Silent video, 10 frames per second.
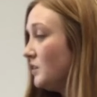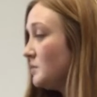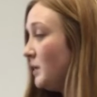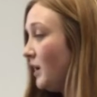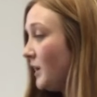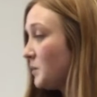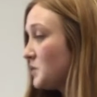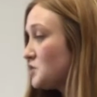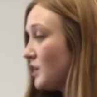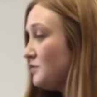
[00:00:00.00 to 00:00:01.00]
The pod will
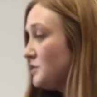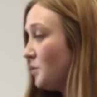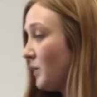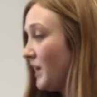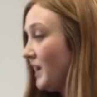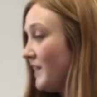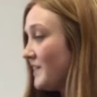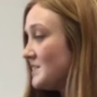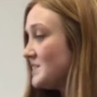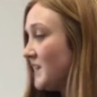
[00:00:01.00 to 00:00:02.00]
drift away and
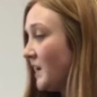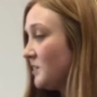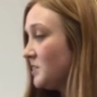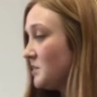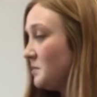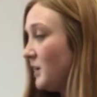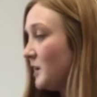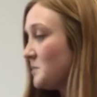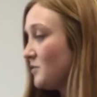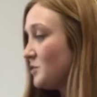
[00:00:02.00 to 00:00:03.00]
then settle to the
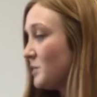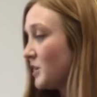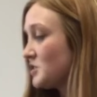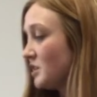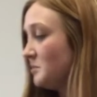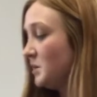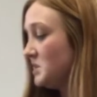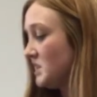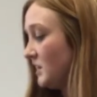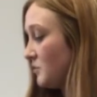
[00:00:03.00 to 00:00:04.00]
bottom of the marsh and
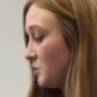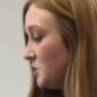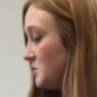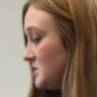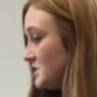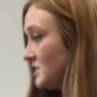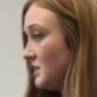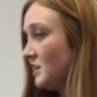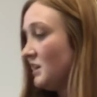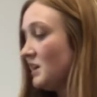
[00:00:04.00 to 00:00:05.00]
put down roots.
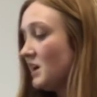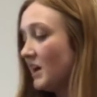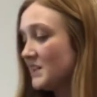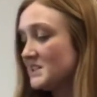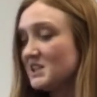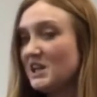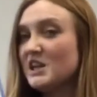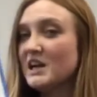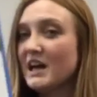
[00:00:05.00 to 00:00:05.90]
A seed